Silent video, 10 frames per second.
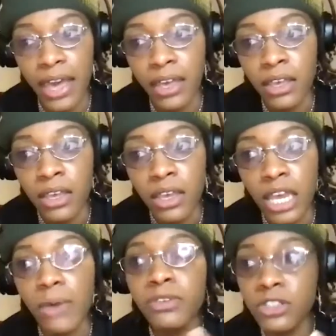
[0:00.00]
like
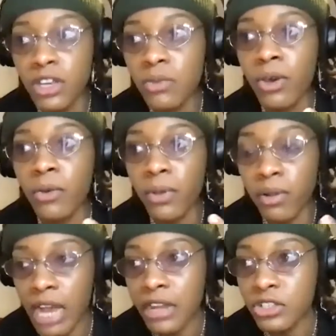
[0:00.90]
it was good when we
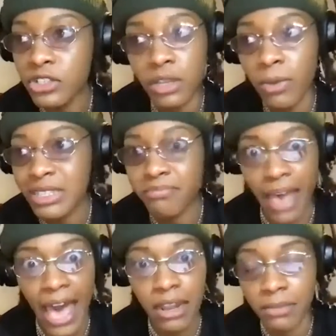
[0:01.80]
were around each other. It wasn't
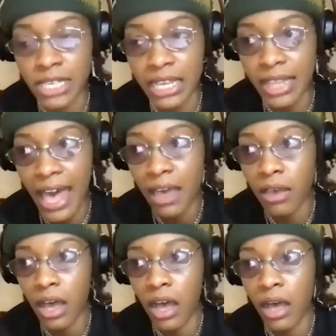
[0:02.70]
bad, I'm saying
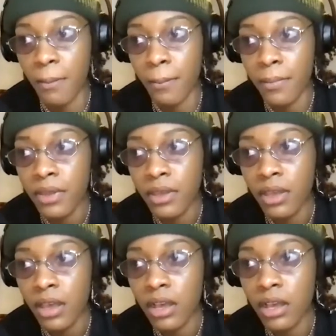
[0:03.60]
that. But
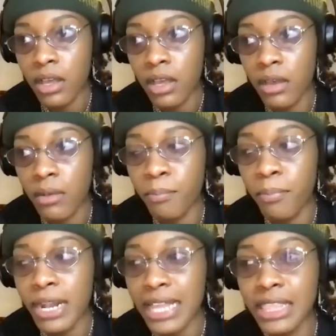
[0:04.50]

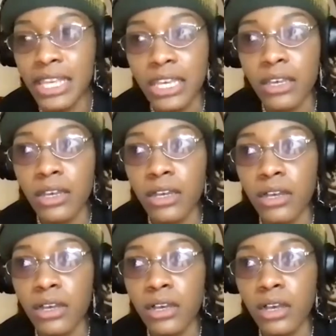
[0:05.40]
I think
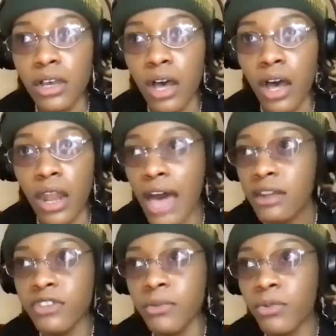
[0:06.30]
a
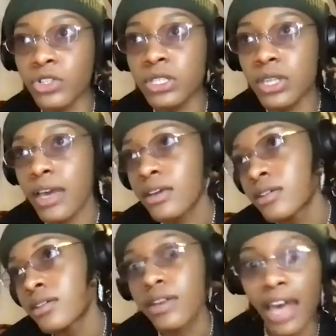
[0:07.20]
lot of them were just
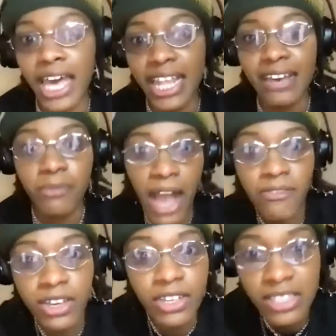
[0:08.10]
okay, we're
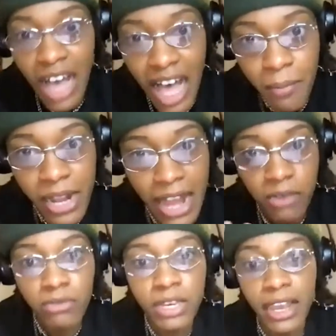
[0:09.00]
having a good time, but I
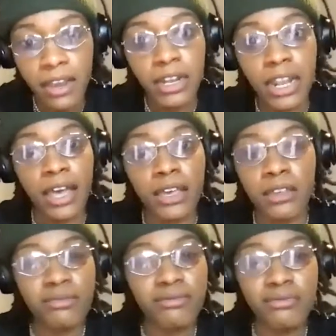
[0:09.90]
don't care to sorry,